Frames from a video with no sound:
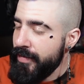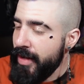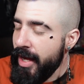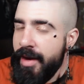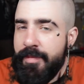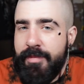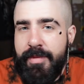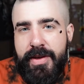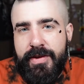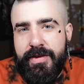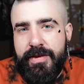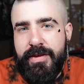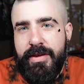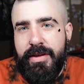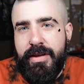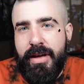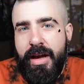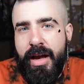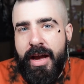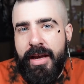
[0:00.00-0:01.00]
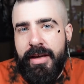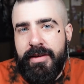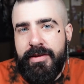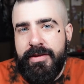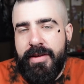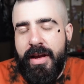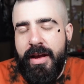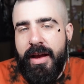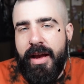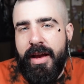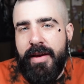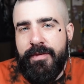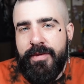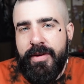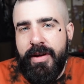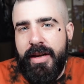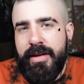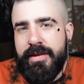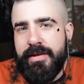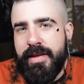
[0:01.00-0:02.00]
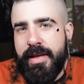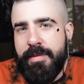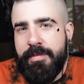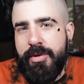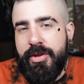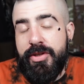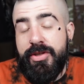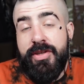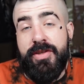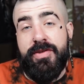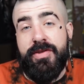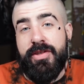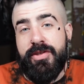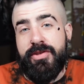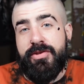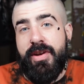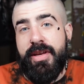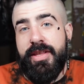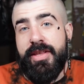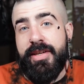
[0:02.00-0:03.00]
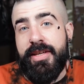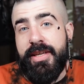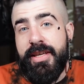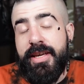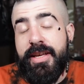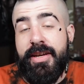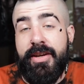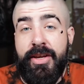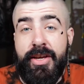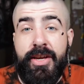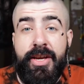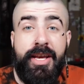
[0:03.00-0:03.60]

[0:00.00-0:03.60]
I missed. I stopped. I forgot to say bushes. Let's try that again.